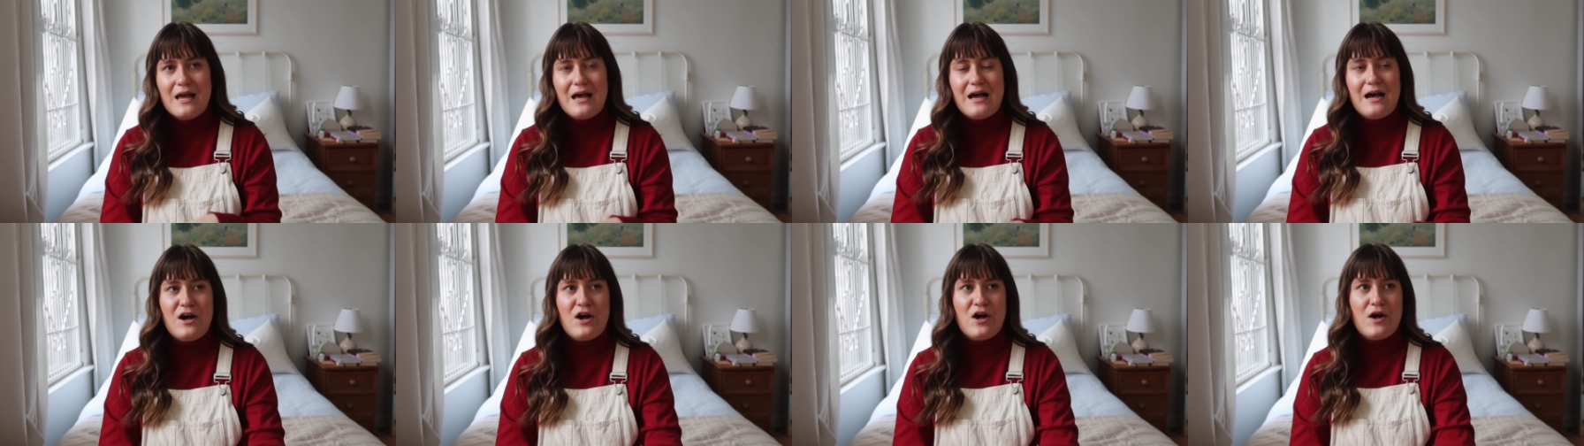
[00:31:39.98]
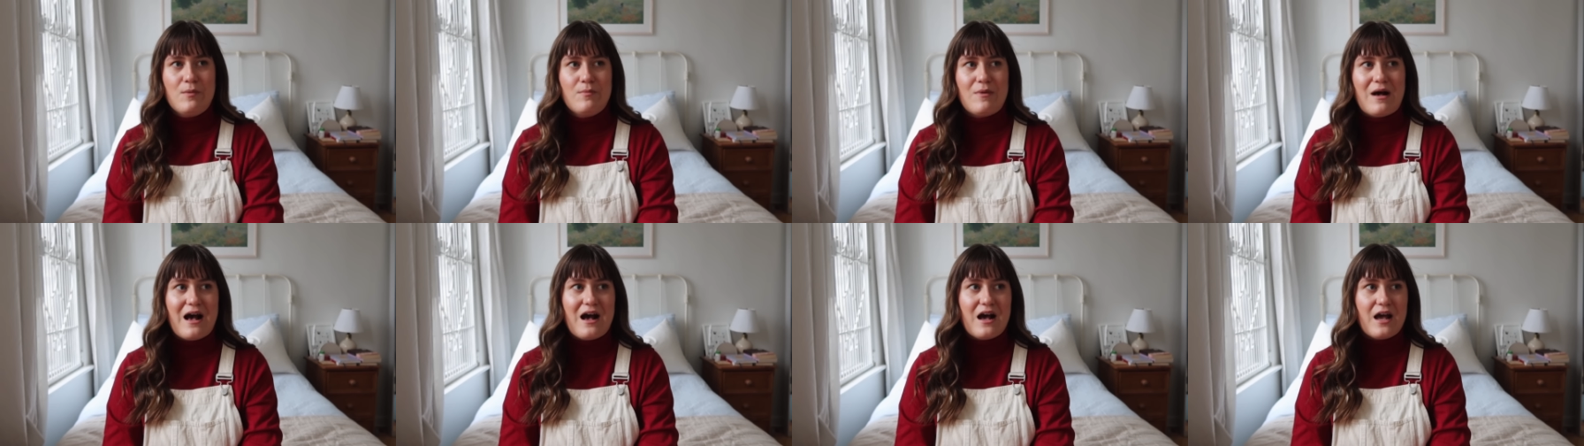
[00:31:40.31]

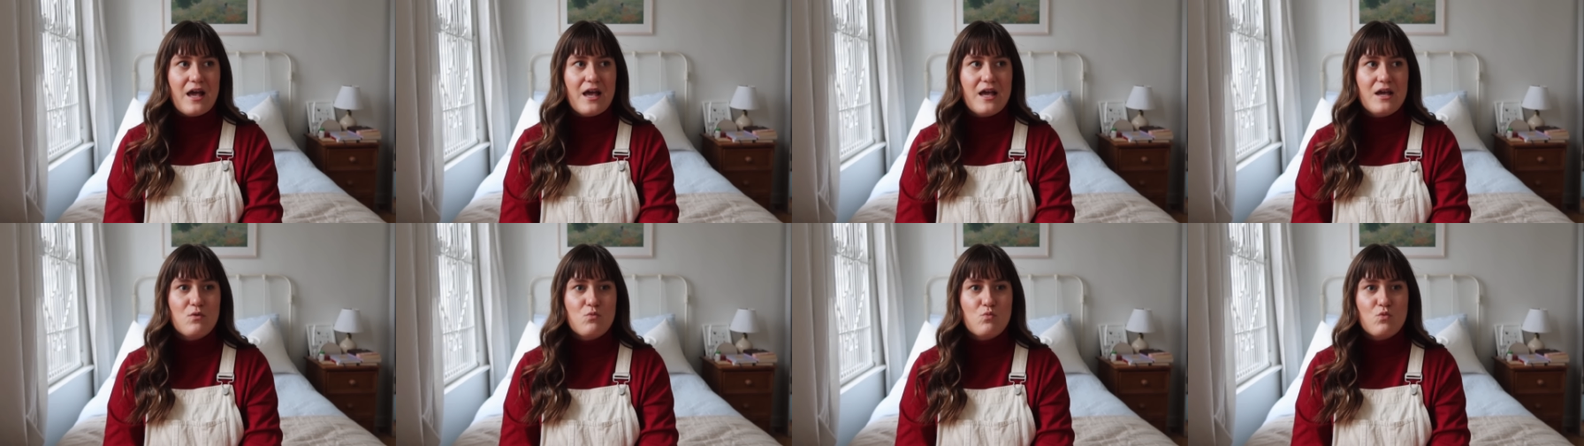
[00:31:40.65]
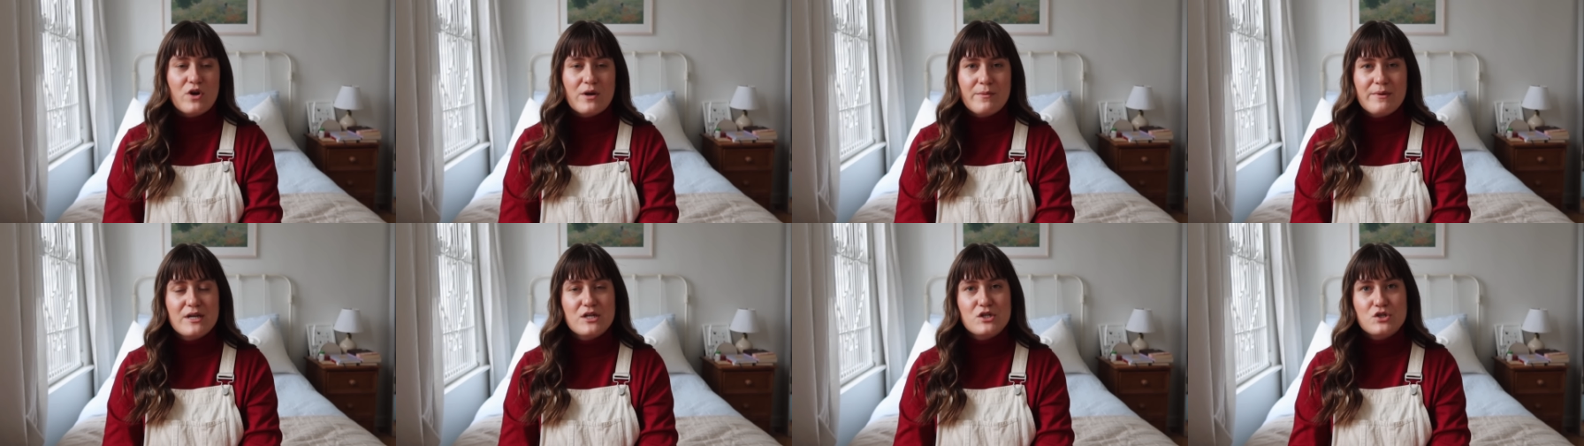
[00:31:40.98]
um, I
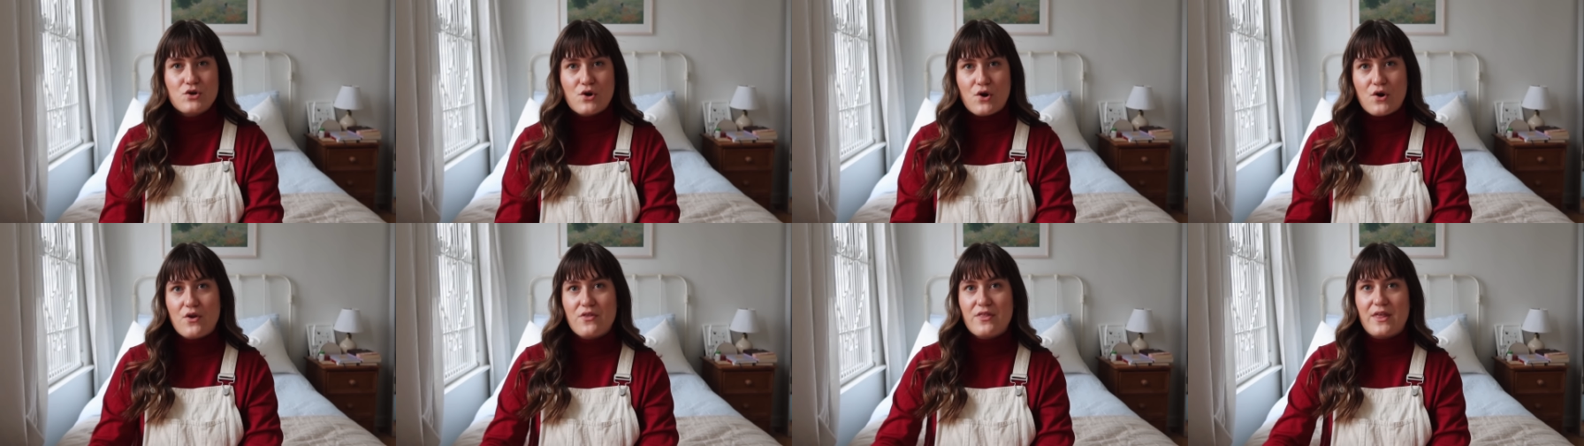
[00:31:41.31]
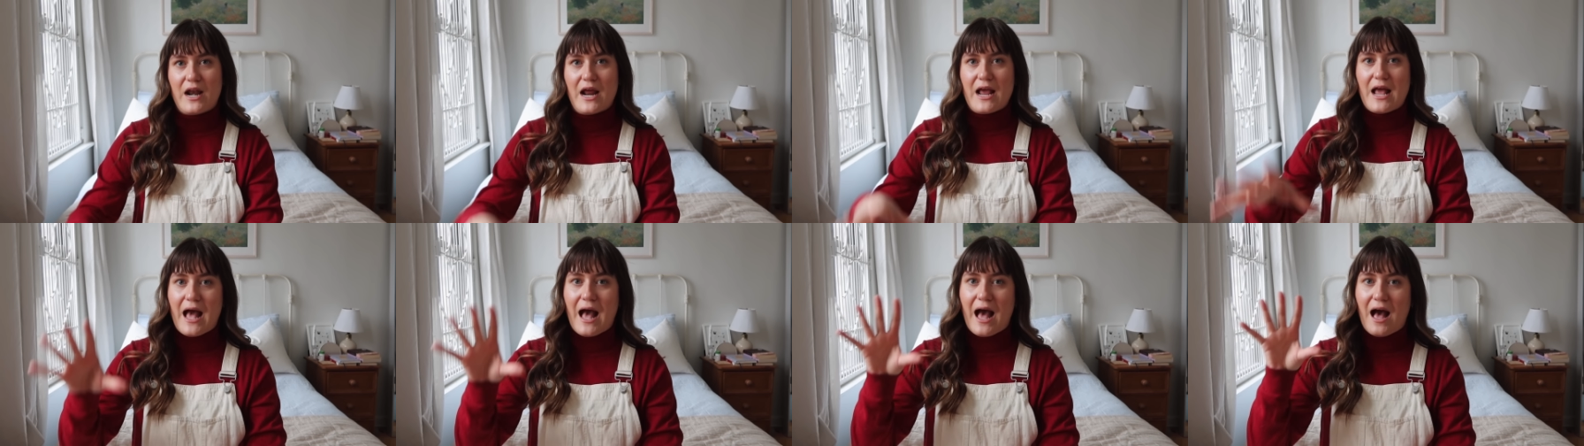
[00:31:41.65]
want to make sure
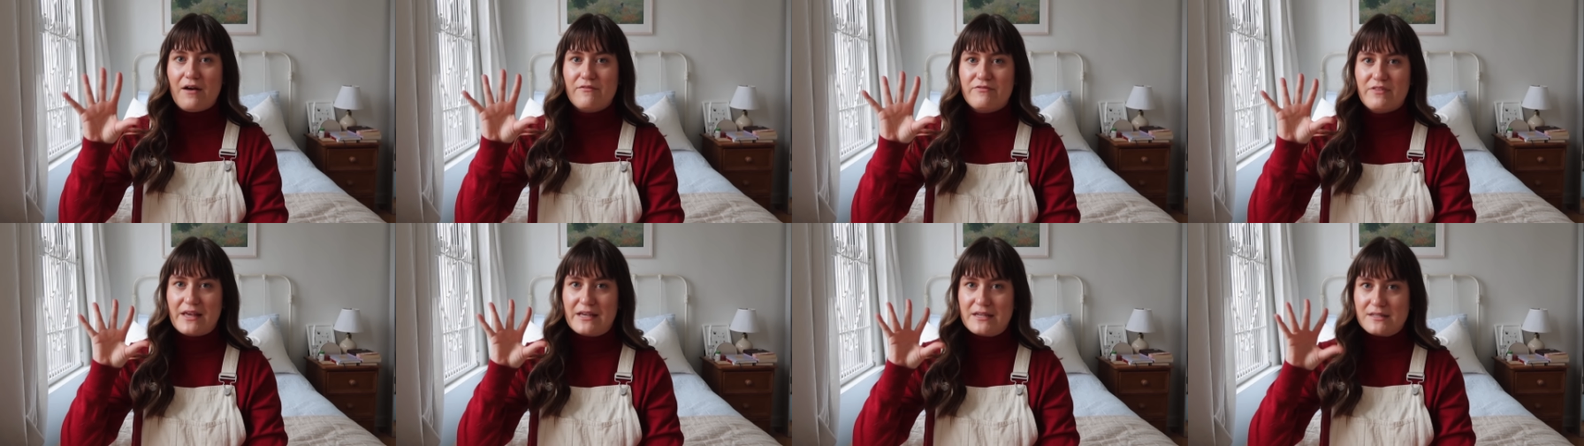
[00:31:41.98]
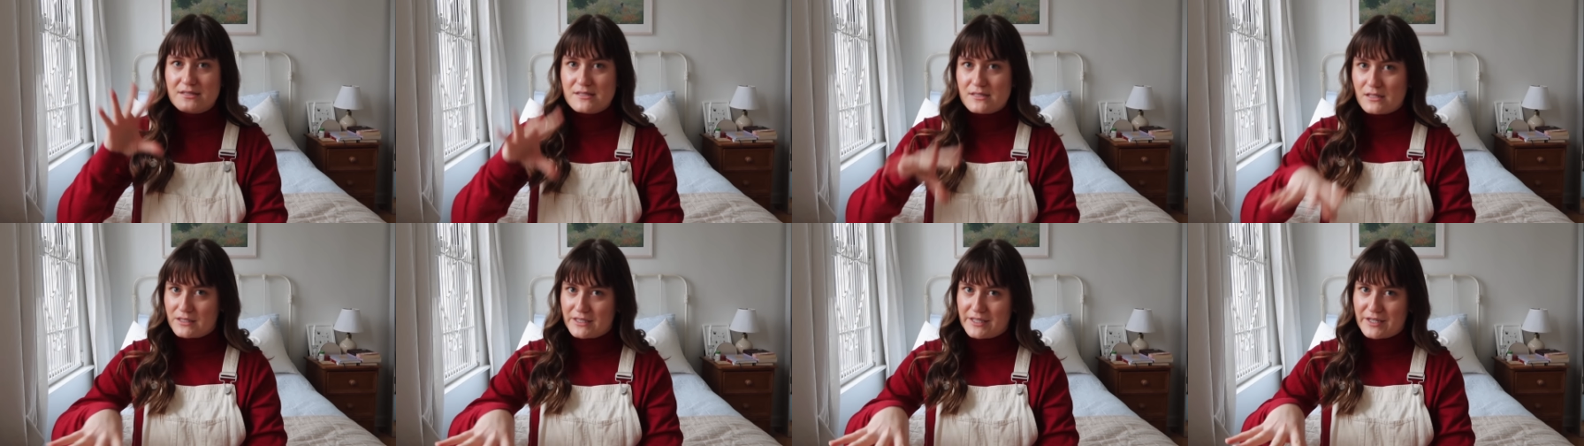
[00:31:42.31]
that I have like
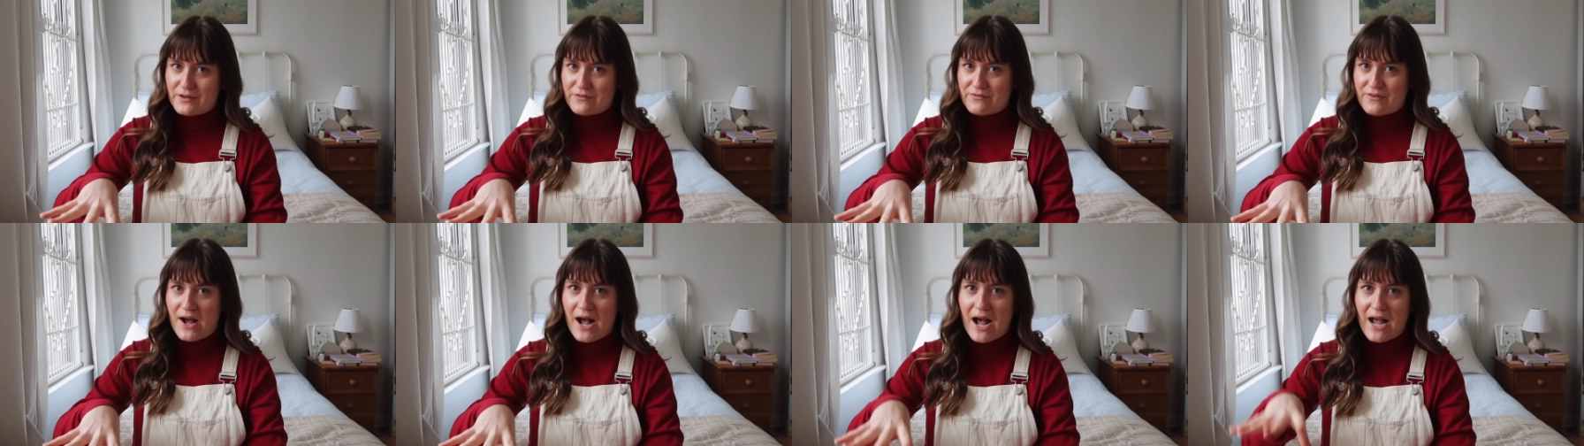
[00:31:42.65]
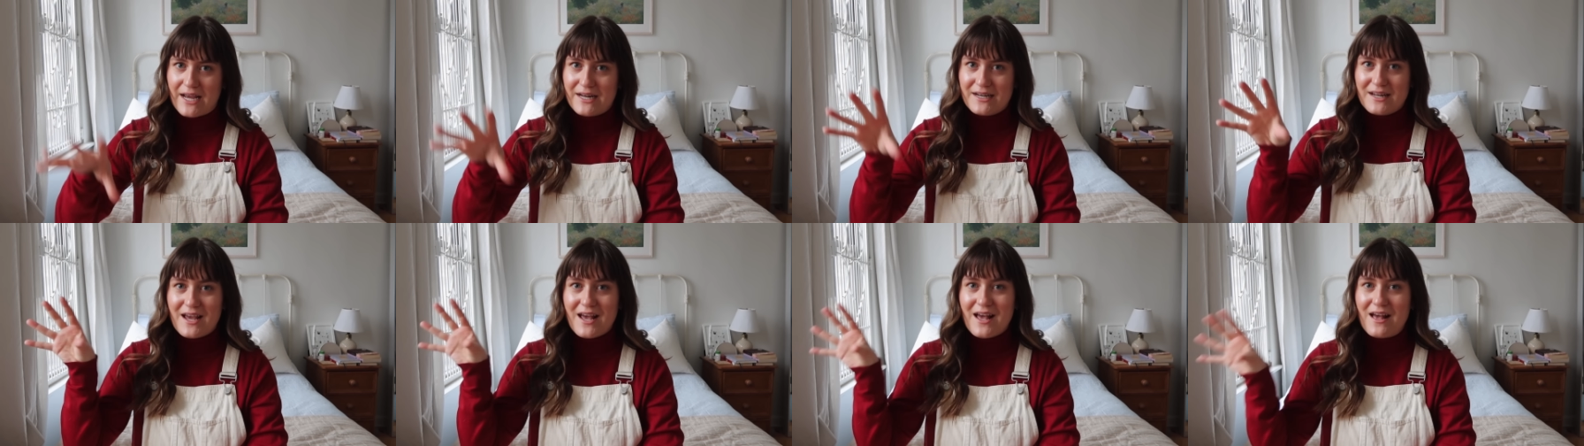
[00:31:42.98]

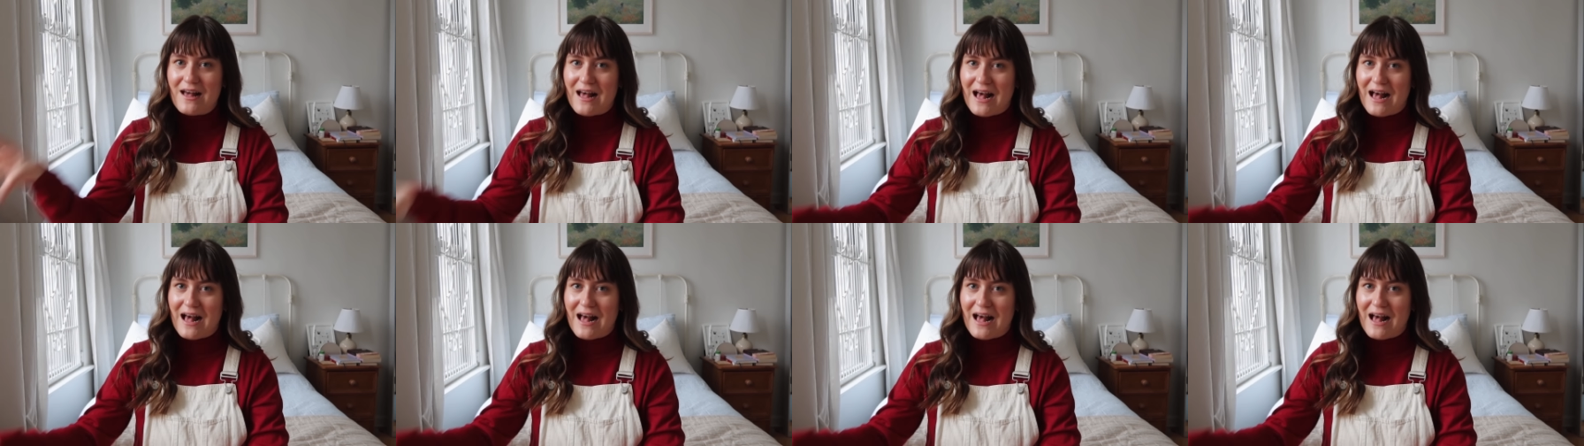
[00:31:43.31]
solidified